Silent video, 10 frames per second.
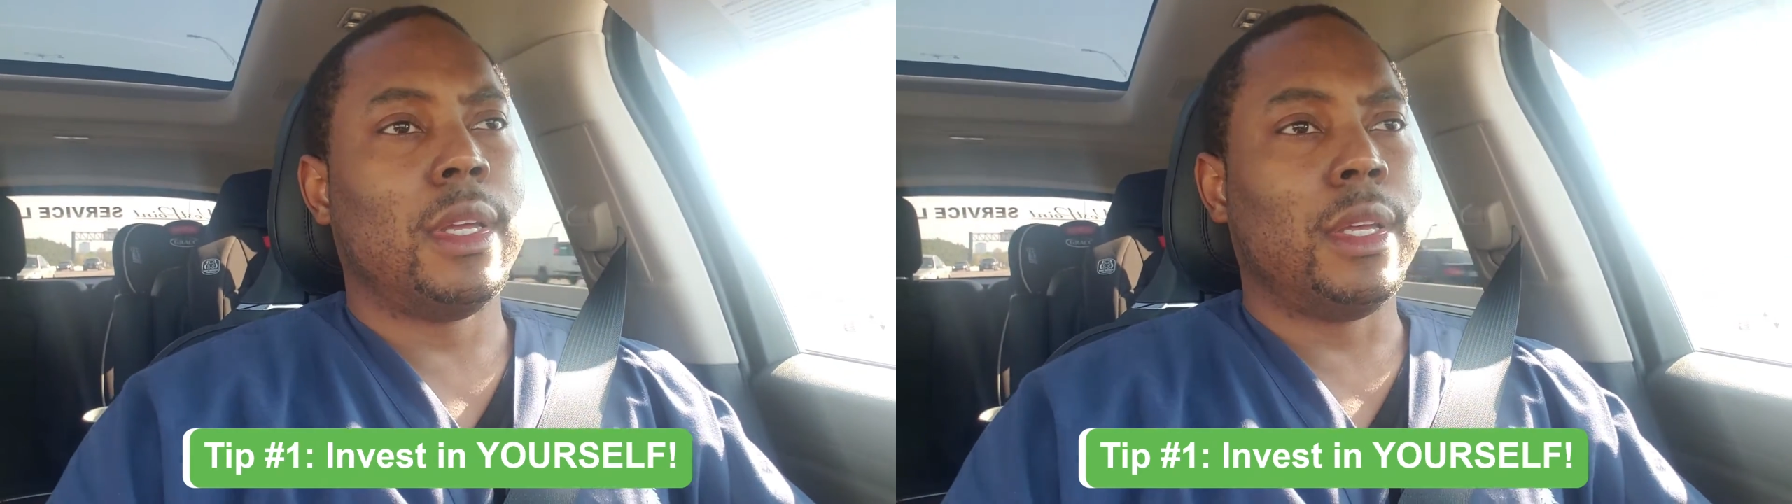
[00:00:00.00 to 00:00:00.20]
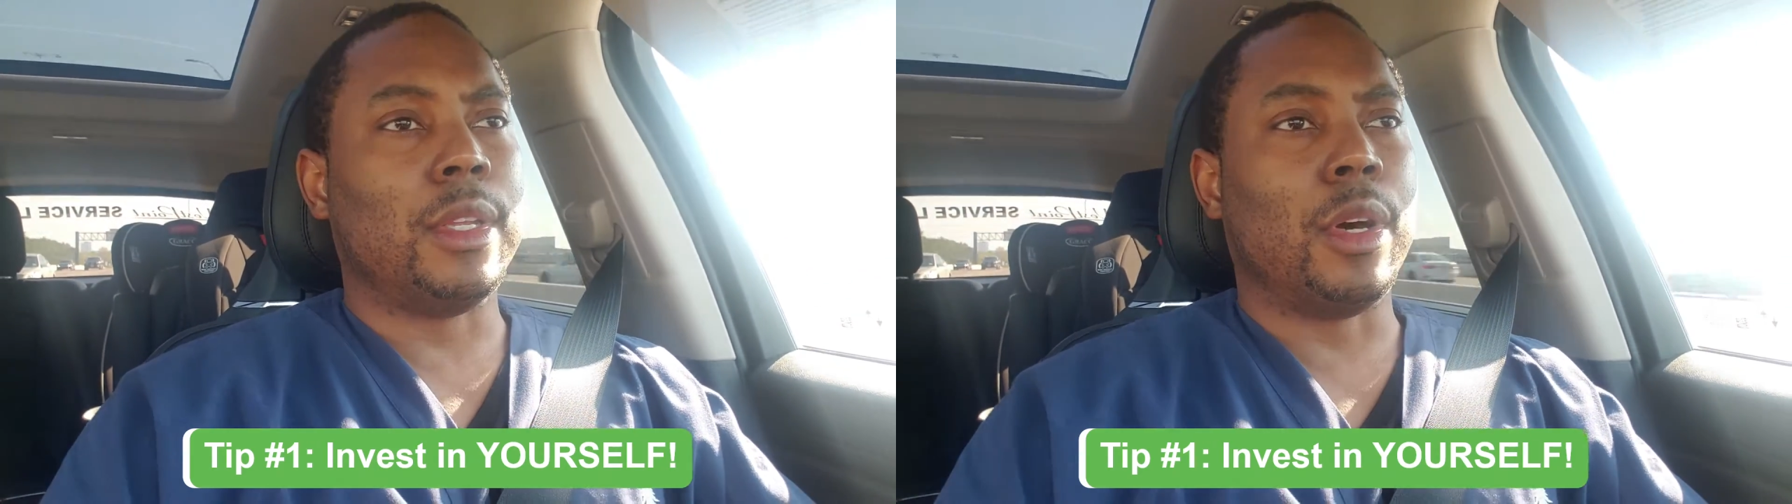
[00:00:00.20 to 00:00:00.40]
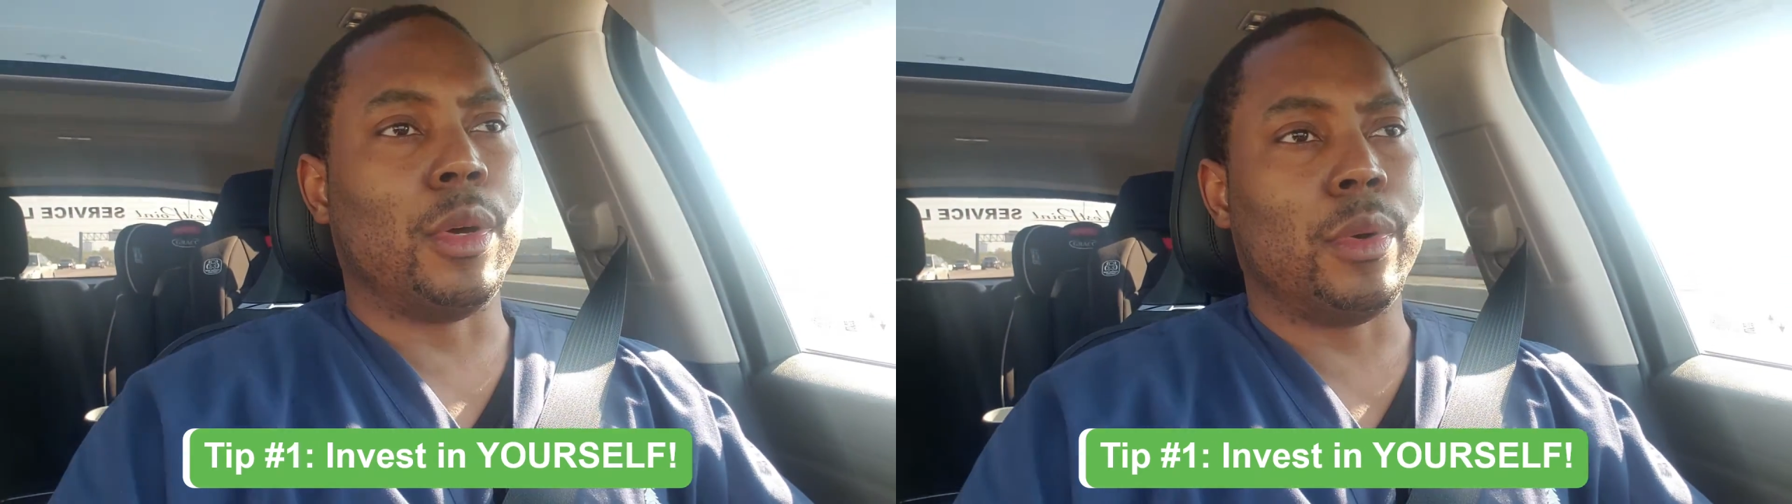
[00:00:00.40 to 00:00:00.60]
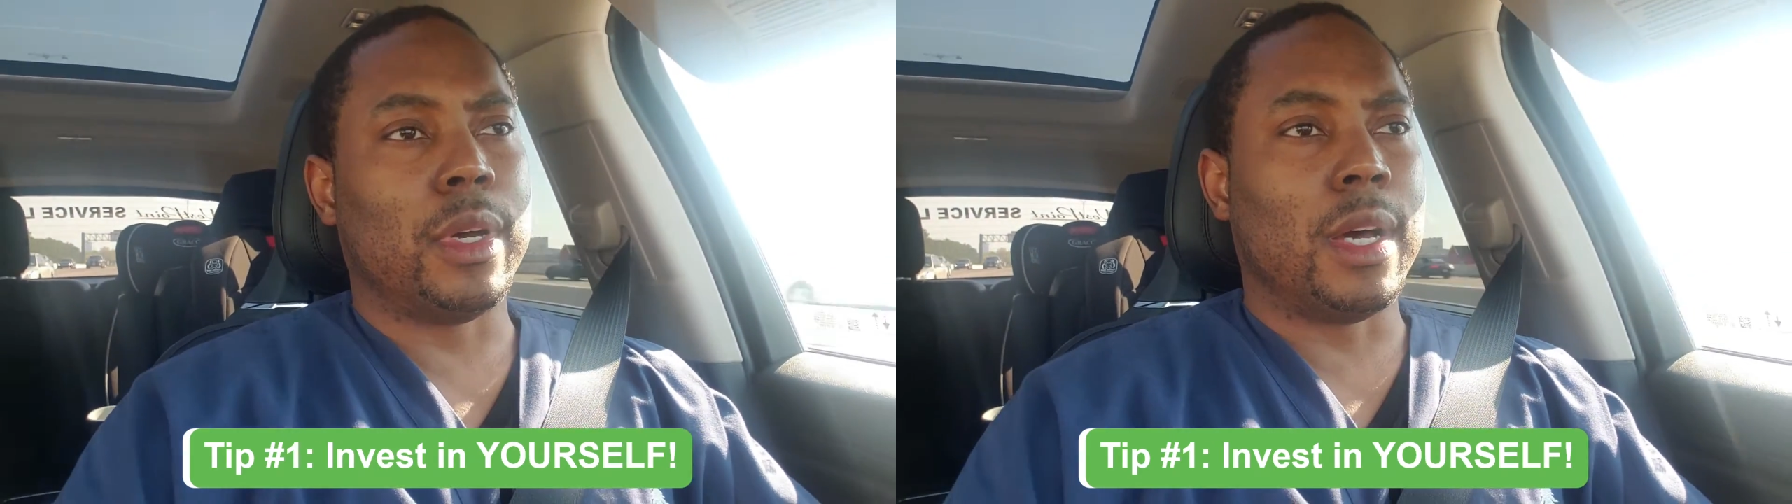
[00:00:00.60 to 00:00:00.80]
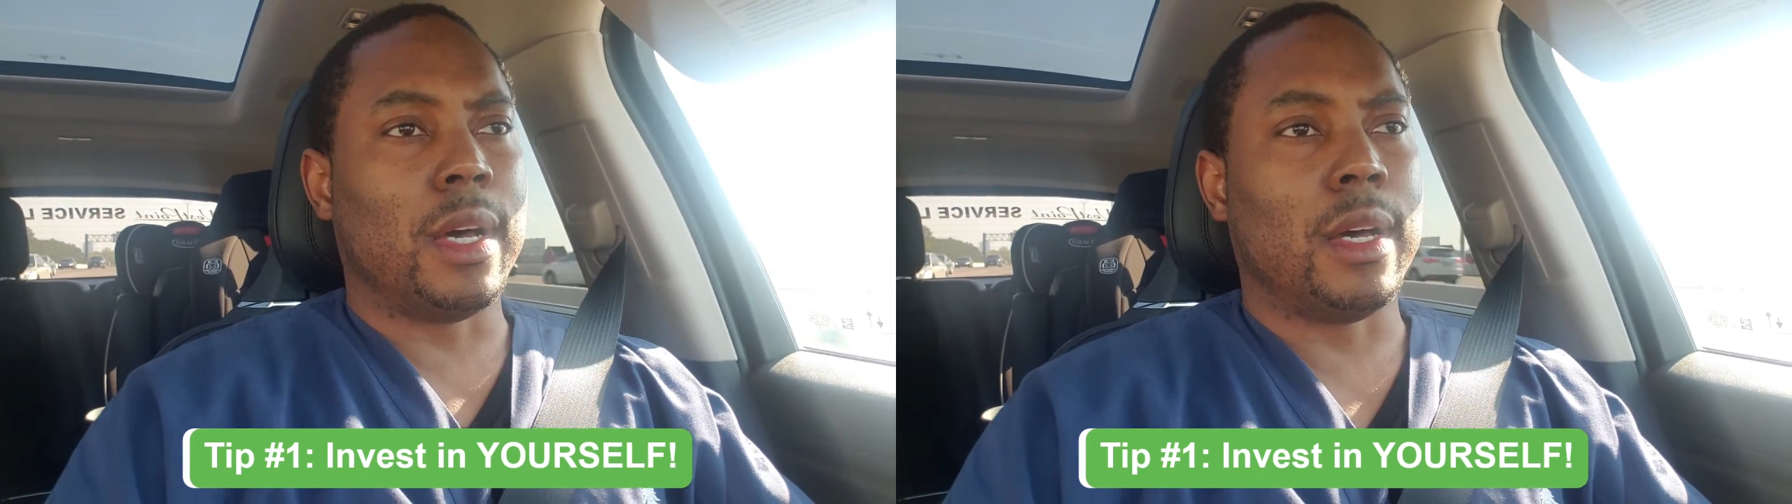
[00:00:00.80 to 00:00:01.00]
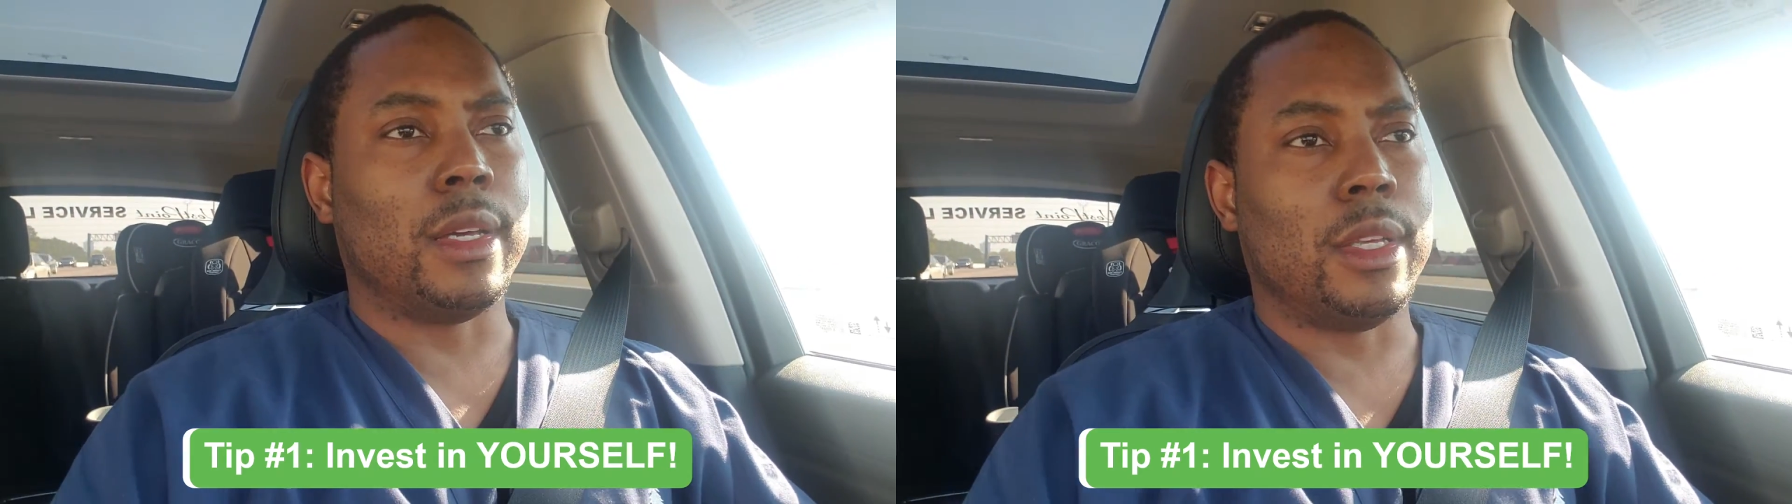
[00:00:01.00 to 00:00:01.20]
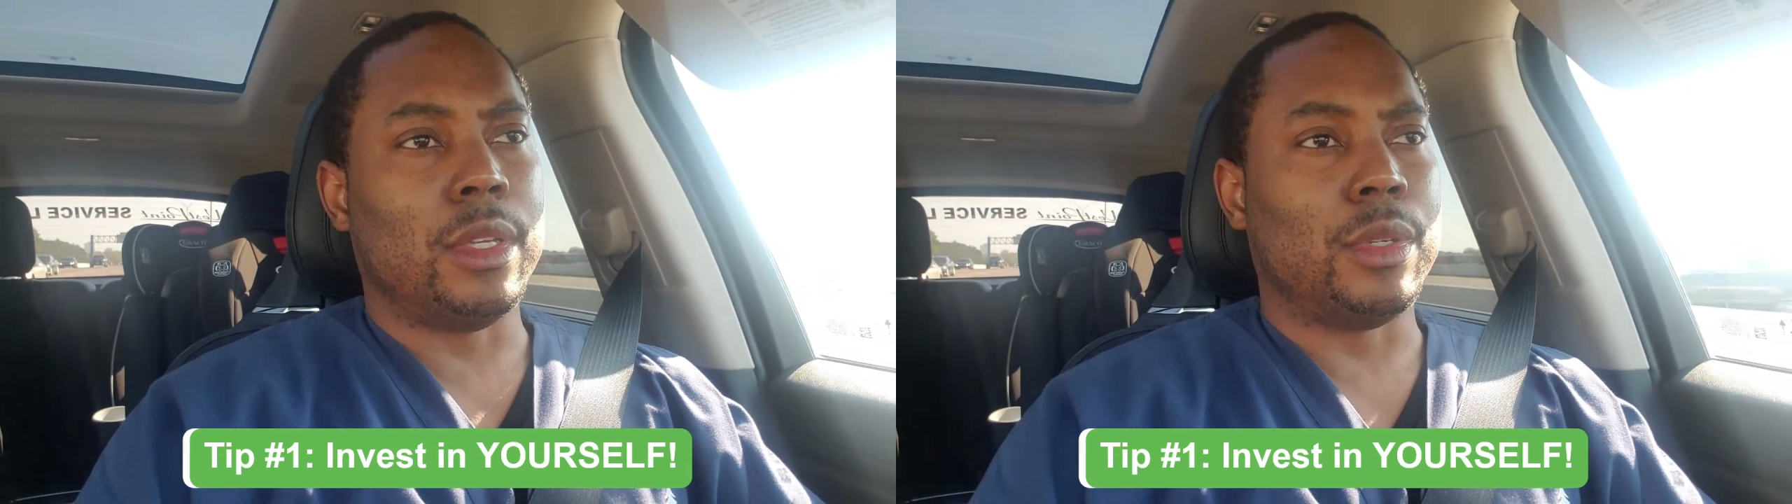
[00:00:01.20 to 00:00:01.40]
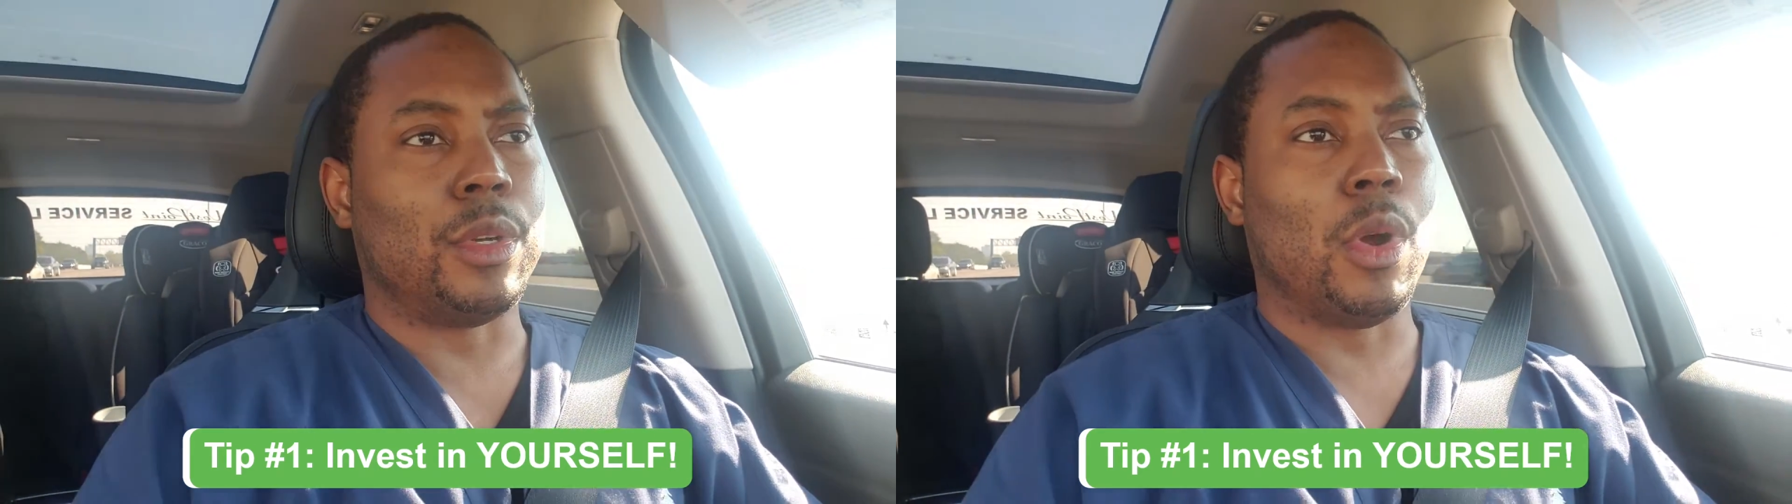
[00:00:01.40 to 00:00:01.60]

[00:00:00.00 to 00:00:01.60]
You